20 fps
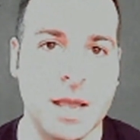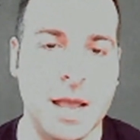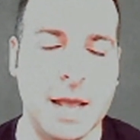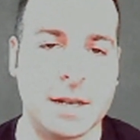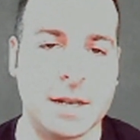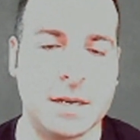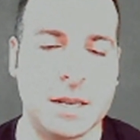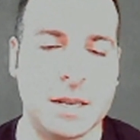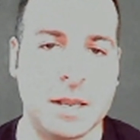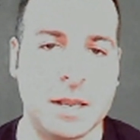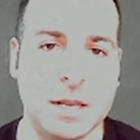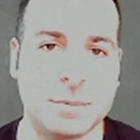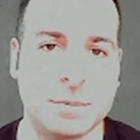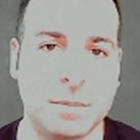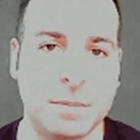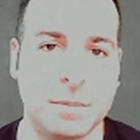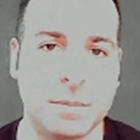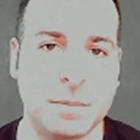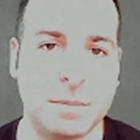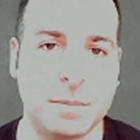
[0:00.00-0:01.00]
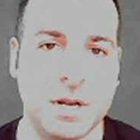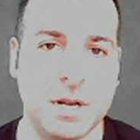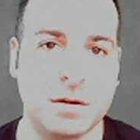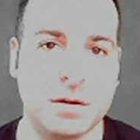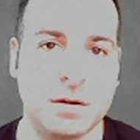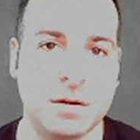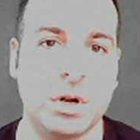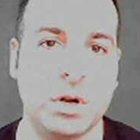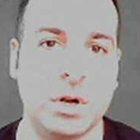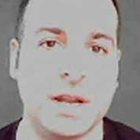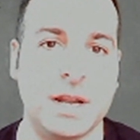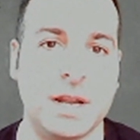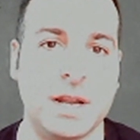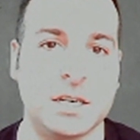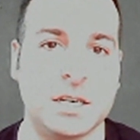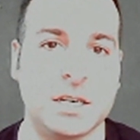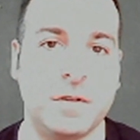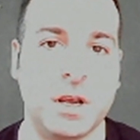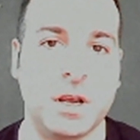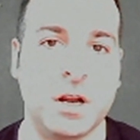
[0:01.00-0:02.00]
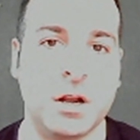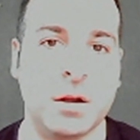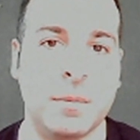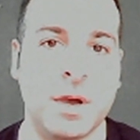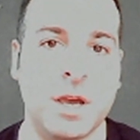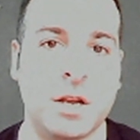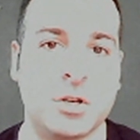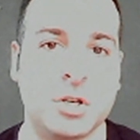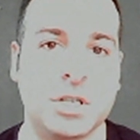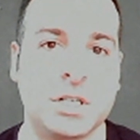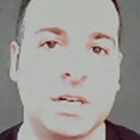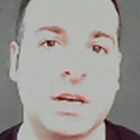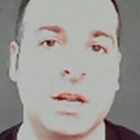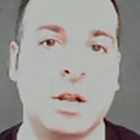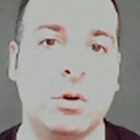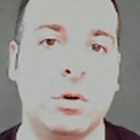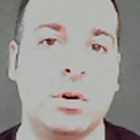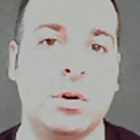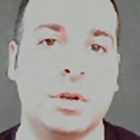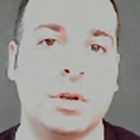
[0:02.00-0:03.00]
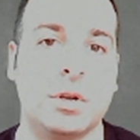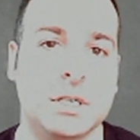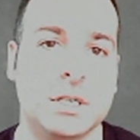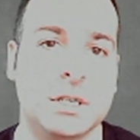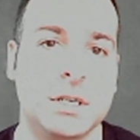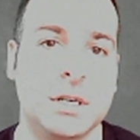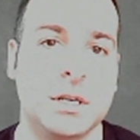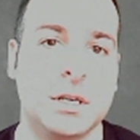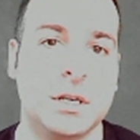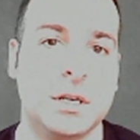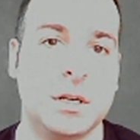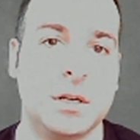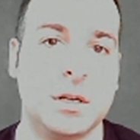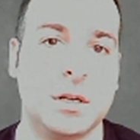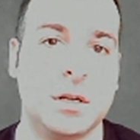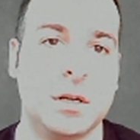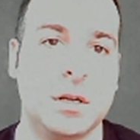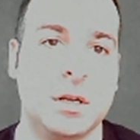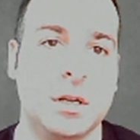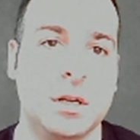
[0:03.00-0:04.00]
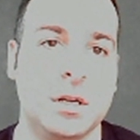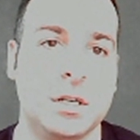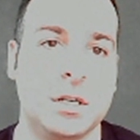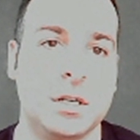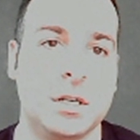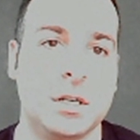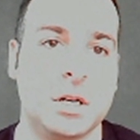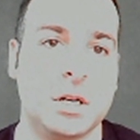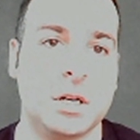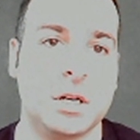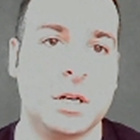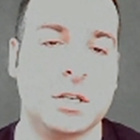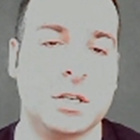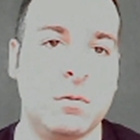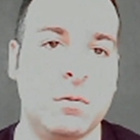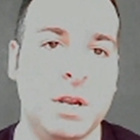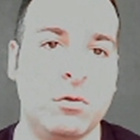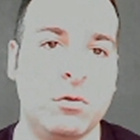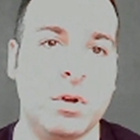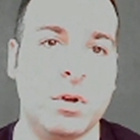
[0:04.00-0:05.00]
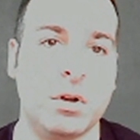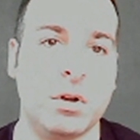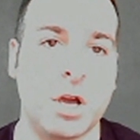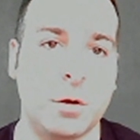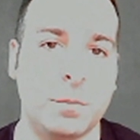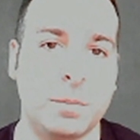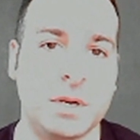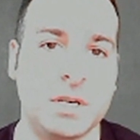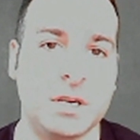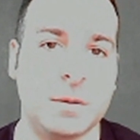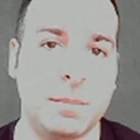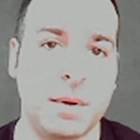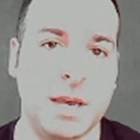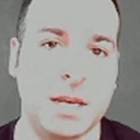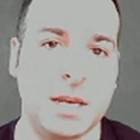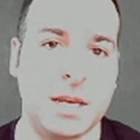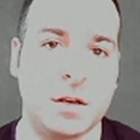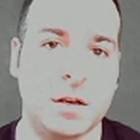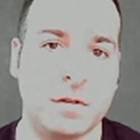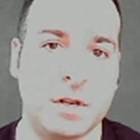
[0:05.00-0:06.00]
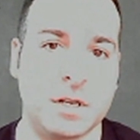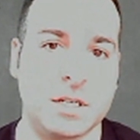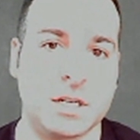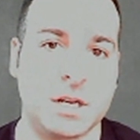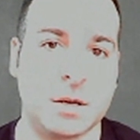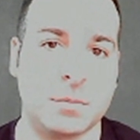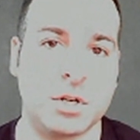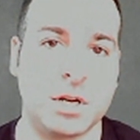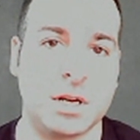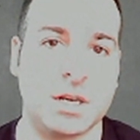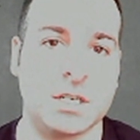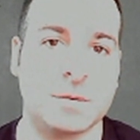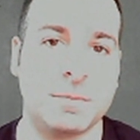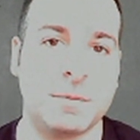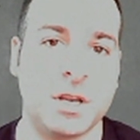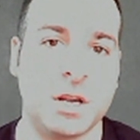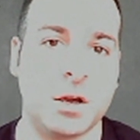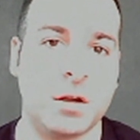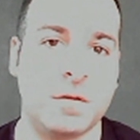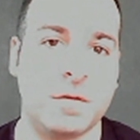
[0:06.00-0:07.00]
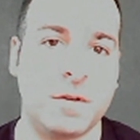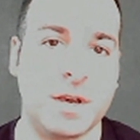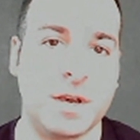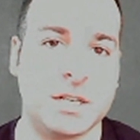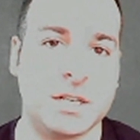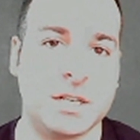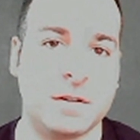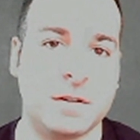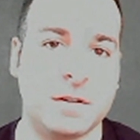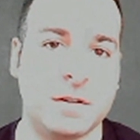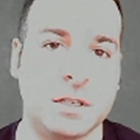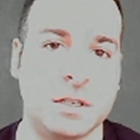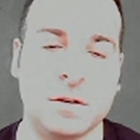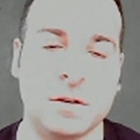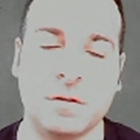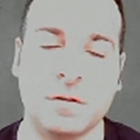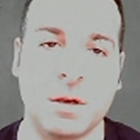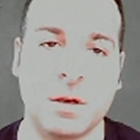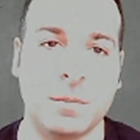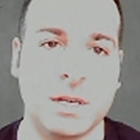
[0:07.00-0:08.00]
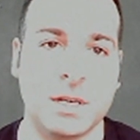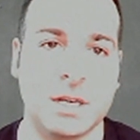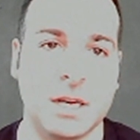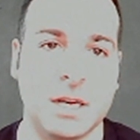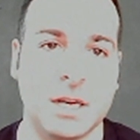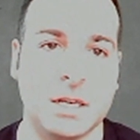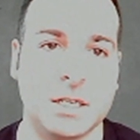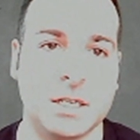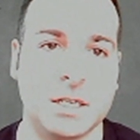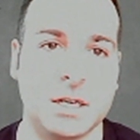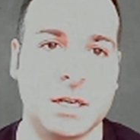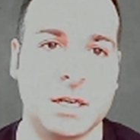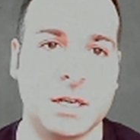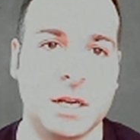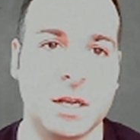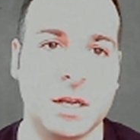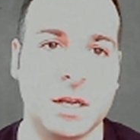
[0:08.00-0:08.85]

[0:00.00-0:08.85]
and it's been all enacted via an emergency laws. So there's been real open debate over the subject. There's been no investigative committees.